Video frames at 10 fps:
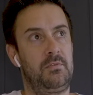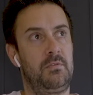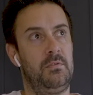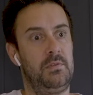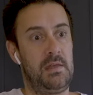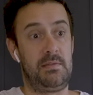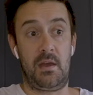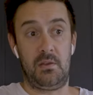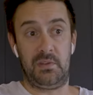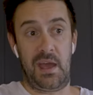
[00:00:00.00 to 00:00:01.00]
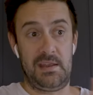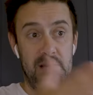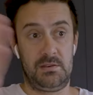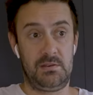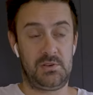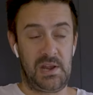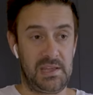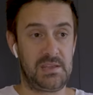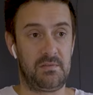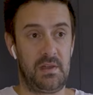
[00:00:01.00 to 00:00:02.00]
through then those 8
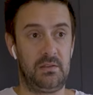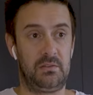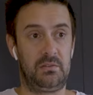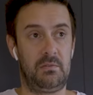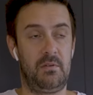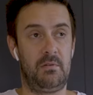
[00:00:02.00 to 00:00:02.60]
tracking events,